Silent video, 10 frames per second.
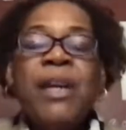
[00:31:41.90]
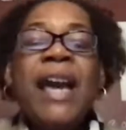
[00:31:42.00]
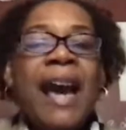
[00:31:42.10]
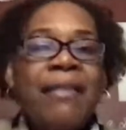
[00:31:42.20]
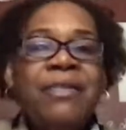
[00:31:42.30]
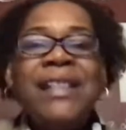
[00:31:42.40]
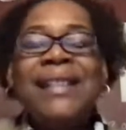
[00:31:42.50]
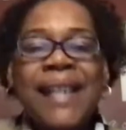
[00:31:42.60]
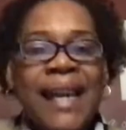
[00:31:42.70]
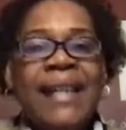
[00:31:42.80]
We have
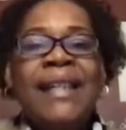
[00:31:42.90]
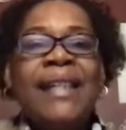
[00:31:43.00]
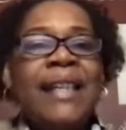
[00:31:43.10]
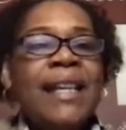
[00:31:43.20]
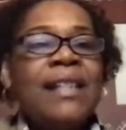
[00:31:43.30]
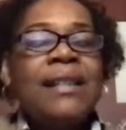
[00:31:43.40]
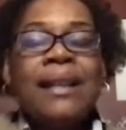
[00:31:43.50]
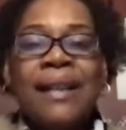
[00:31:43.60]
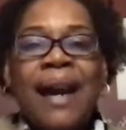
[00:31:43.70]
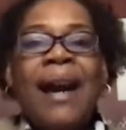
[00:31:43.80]
to take it
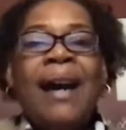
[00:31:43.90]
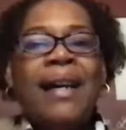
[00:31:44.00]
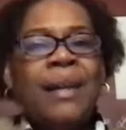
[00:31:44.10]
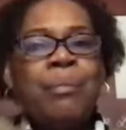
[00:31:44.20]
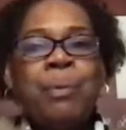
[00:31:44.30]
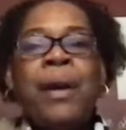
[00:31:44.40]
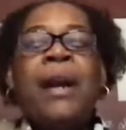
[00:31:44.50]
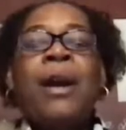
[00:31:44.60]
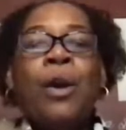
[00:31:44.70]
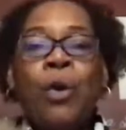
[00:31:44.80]
to God in
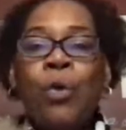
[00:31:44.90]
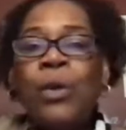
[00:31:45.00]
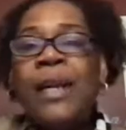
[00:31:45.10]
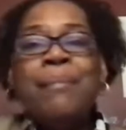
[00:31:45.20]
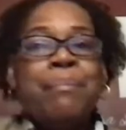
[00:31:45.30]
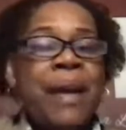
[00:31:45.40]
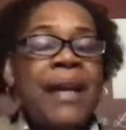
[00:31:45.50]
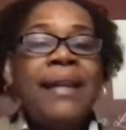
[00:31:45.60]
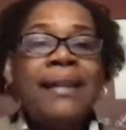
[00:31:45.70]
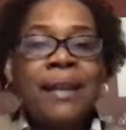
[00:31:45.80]
prayer who can
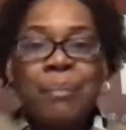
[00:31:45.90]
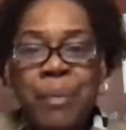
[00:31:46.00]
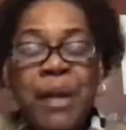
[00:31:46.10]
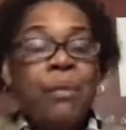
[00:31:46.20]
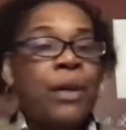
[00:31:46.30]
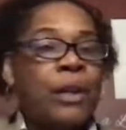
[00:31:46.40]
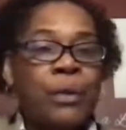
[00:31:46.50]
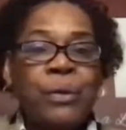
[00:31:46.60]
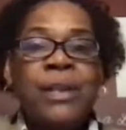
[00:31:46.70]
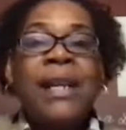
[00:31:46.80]
make the
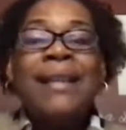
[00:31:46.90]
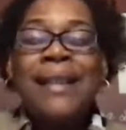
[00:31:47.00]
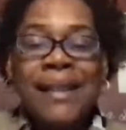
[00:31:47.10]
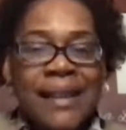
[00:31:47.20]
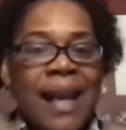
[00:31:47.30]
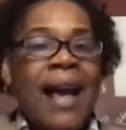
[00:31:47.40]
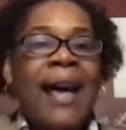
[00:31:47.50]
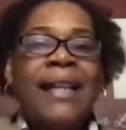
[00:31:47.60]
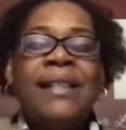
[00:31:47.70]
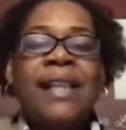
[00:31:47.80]
miracles, the
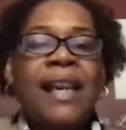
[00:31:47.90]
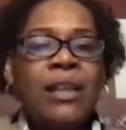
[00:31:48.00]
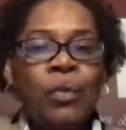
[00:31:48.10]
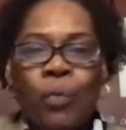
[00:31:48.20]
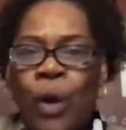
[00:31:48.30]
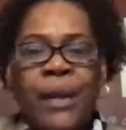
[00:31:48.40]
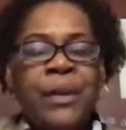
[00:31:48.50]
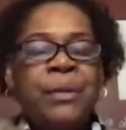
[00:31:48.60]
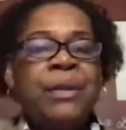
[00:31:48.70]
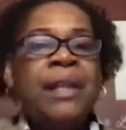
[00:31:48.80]
signs, and the
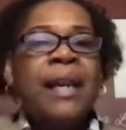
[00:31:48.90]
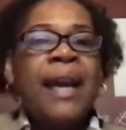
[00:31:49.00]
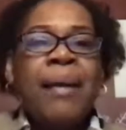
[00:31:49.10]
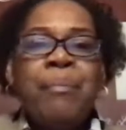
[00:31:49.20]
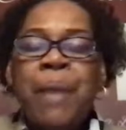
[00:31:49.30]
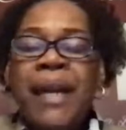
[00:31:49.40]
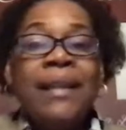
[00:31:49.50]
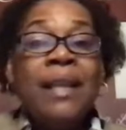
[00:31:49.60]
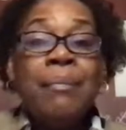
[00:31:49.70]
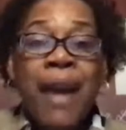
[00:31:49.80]
wonders,
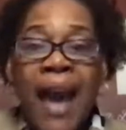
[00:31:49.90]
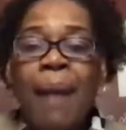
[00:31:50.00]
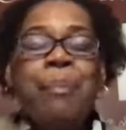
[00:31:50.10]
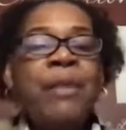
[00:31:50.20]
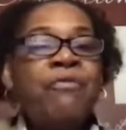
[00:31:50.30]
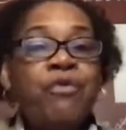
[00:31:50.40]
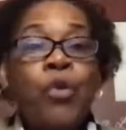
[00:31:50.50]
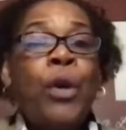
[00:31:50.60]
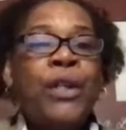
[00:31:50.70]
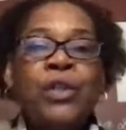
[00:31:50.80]
make them happen
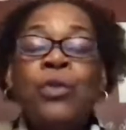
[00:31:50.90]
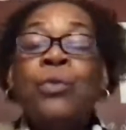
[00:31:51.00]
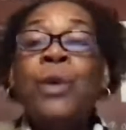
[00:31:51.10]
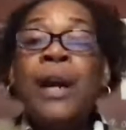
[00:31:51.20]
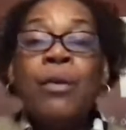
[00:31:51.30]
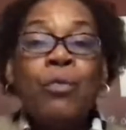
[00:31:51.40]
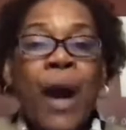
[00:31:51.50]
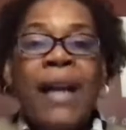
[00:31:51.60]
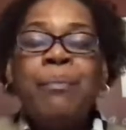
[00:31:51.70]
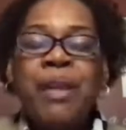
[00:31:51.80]
for you
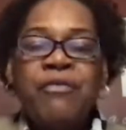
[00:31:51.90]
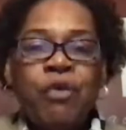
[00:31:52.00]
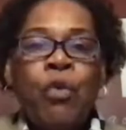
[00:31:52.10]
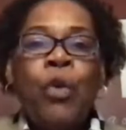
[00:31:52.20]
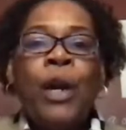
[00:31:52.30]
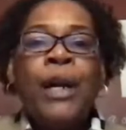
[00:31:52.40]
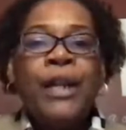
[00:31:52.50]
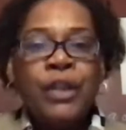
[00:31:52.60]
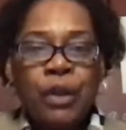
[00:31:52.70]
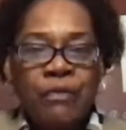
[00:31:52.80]
right before
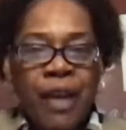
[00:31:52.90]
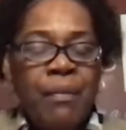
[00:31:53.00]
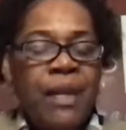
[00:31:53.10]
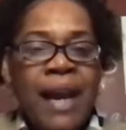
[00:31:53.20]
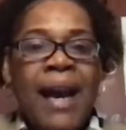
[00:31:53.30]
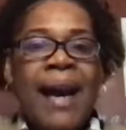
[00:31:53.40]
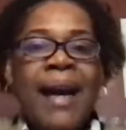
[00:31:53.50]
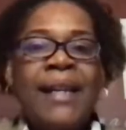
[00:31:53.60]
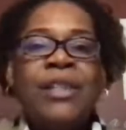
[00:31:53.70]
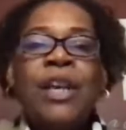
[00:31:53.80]
your very
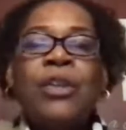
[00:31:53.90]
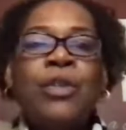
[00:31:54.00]
eyes.